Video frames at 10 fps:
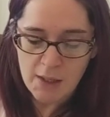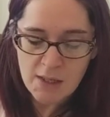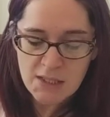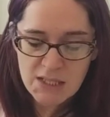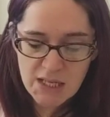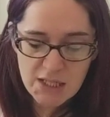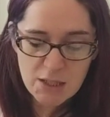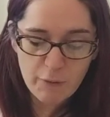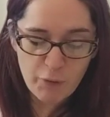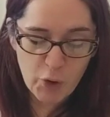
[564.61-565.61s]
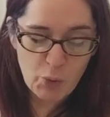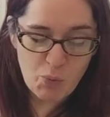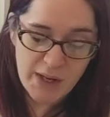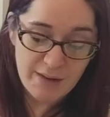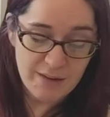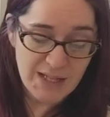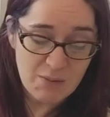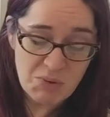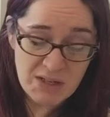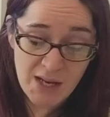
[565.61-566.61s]
6 full weirs
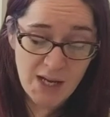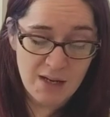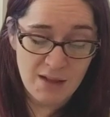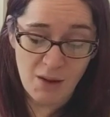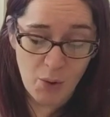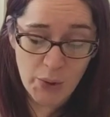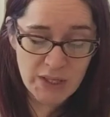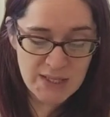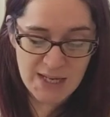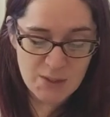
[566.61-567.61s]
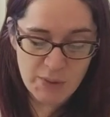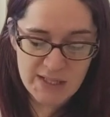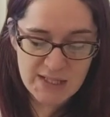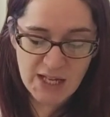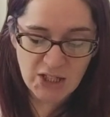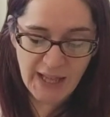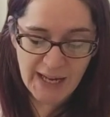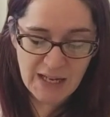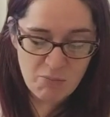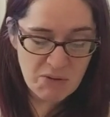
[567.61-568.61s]
had been needed in the olden days when the settled
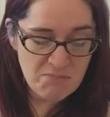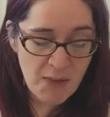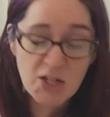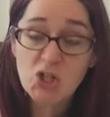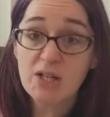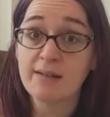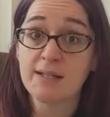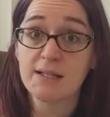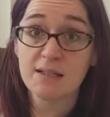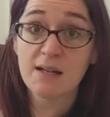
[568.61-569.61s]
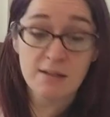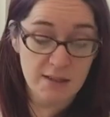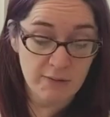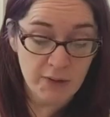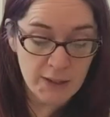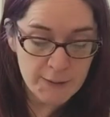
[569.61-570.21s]
land had been much less extensive.